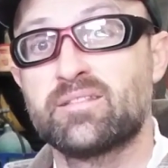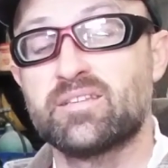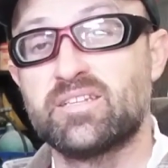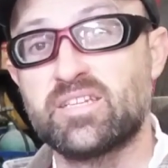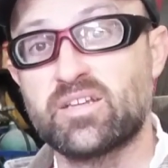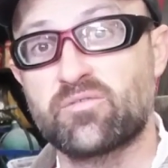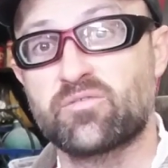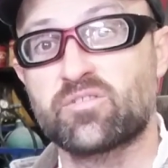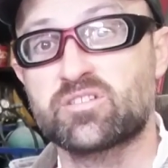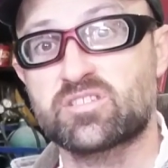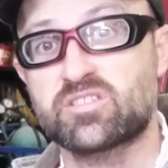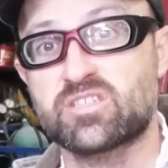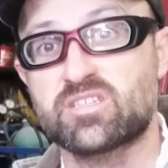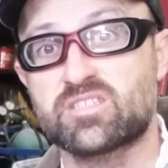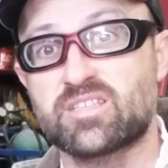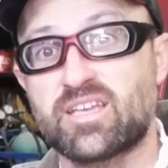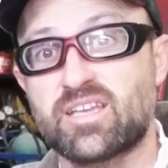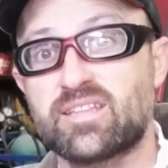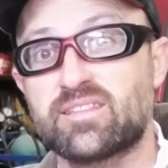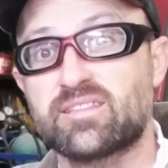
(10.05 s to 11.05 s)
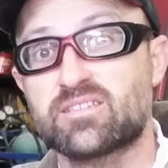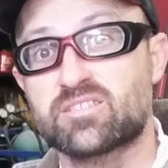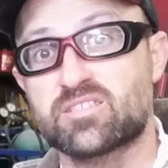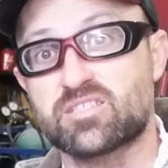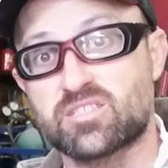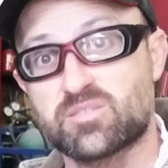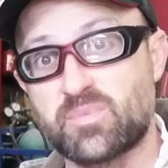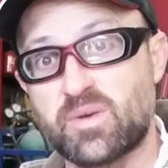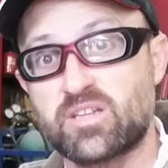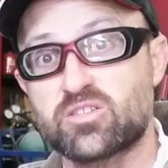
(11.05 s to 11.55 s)
the differences in the
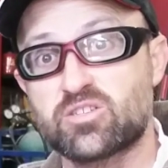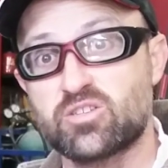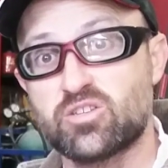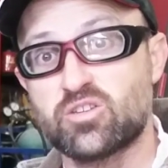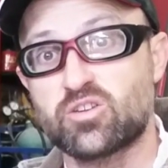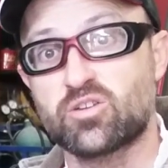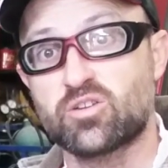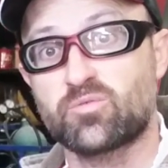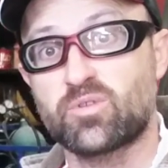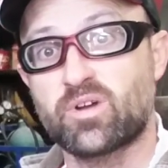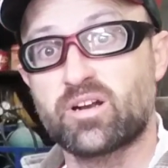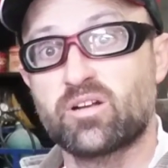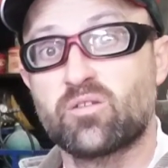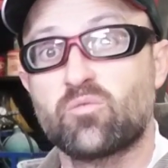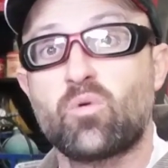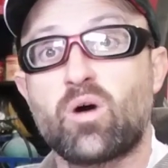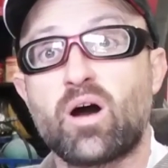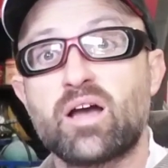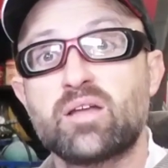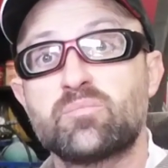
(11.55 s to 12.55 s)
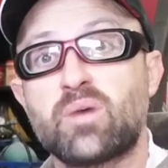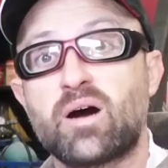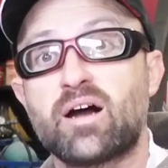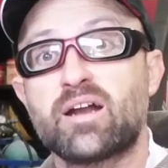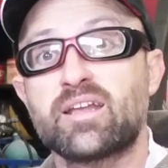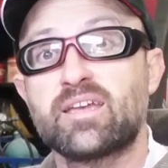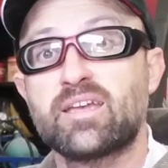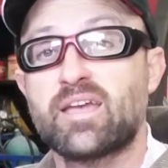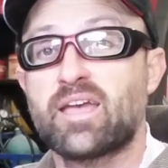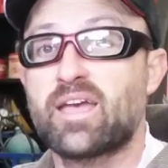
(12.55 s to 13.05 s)
suspension you can run on a wide
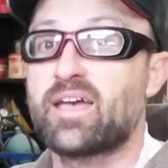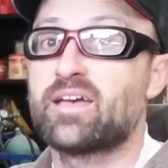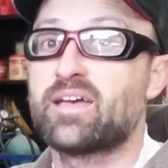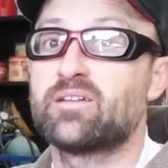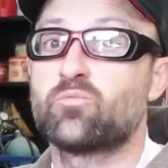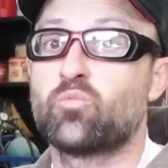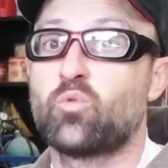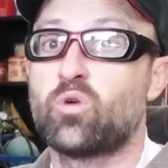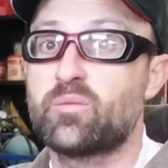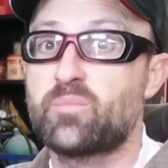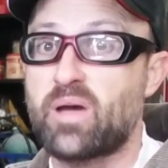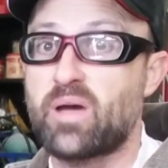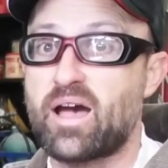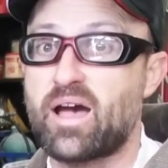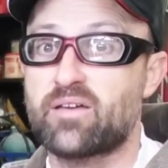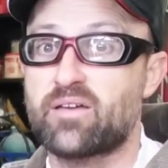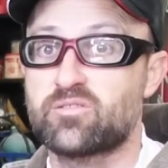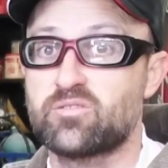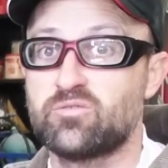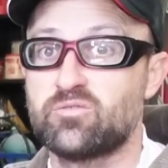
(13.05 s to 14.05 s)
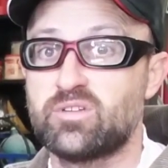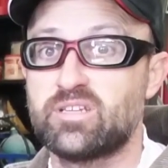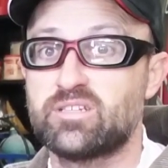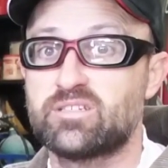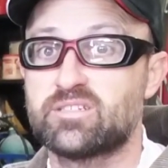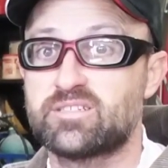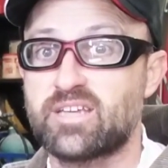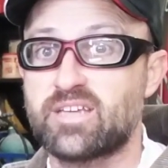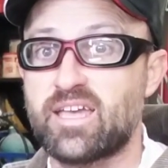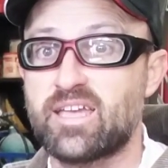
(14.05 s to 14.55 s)
body and what path you
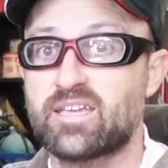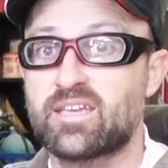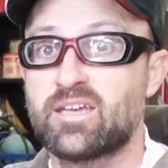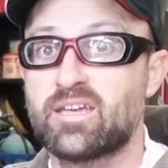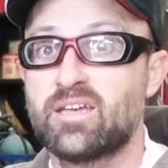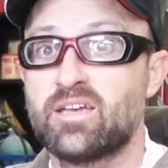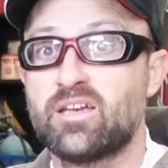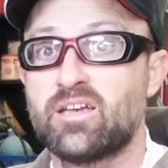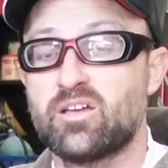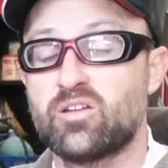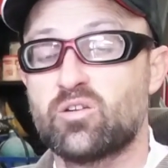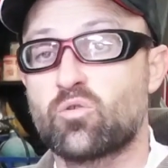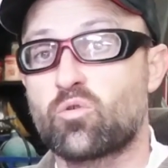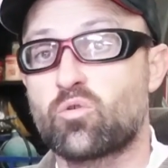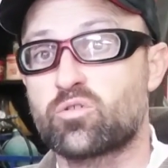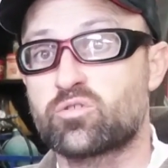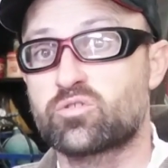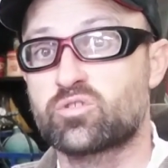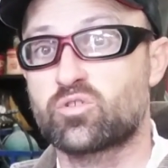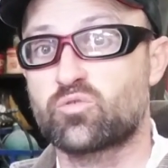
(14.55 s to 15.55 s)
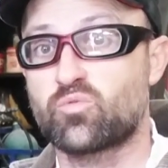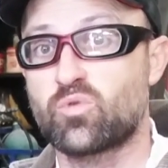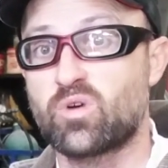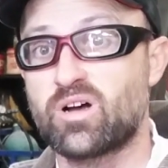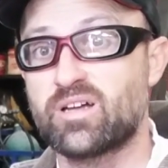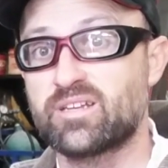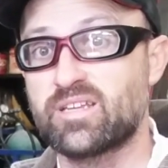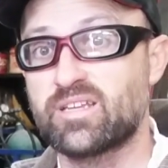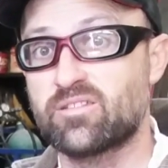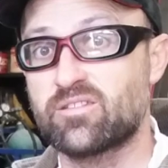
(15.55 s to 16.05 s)
need to take in order to
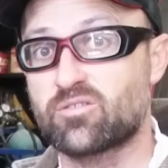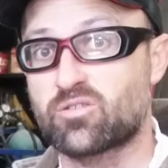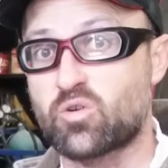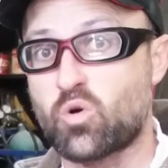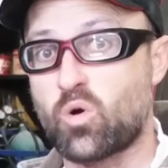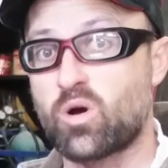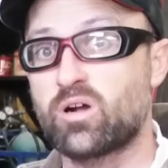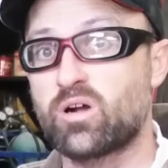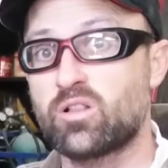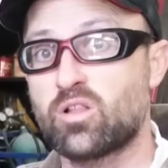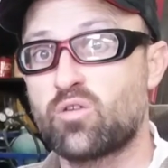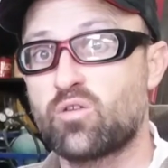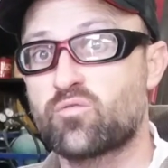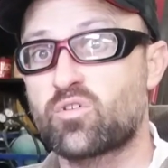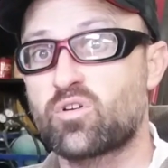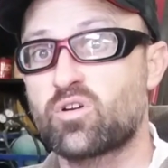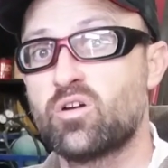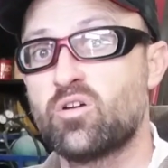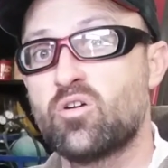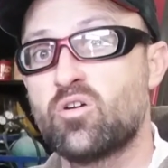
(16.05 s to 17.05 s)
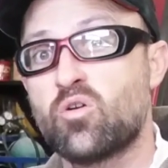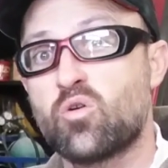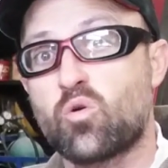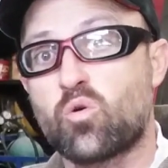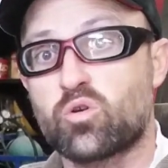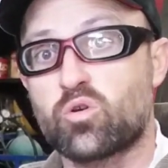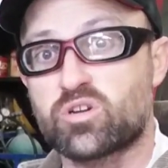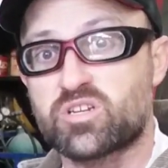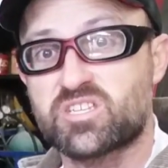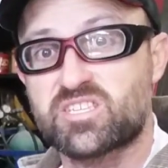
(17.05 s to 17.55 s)
run either coilover
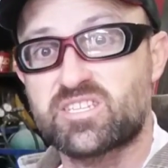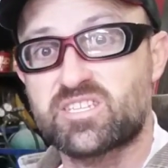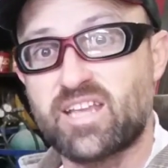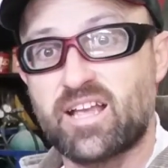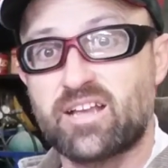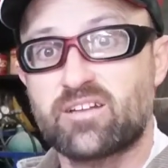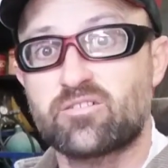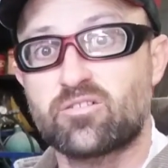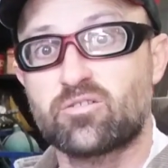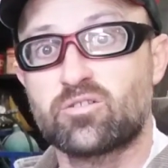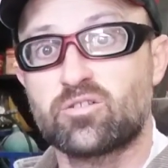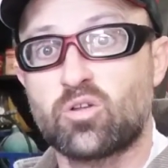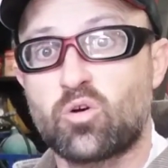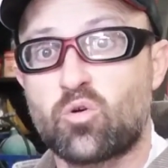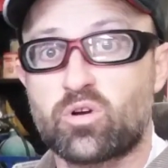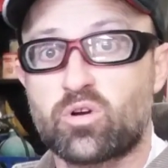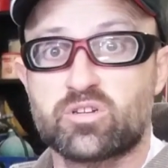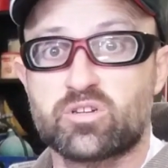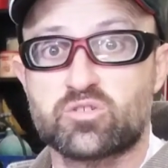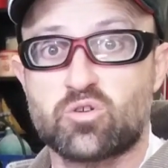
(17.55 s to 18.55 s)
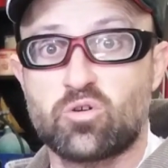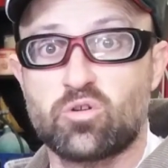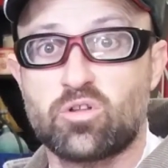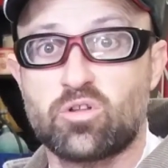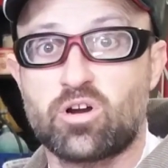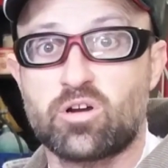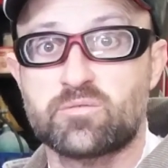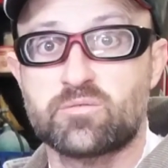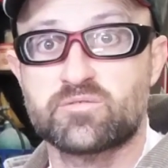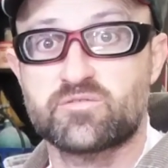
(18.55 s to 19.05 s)
or standard lower
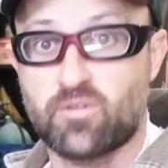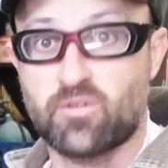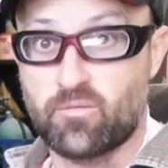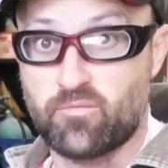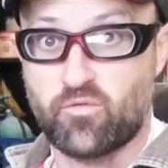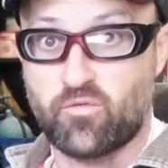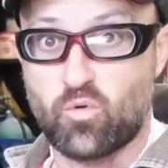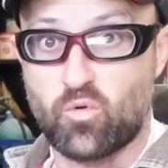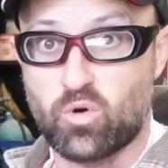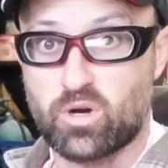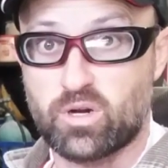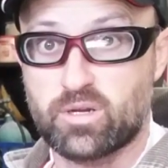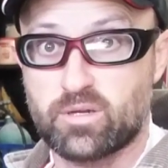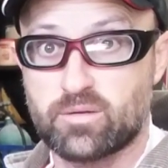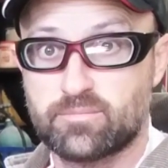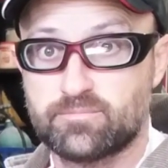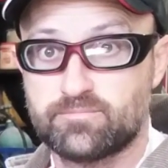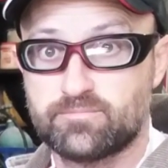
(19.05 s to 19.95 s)
control arms from Ford.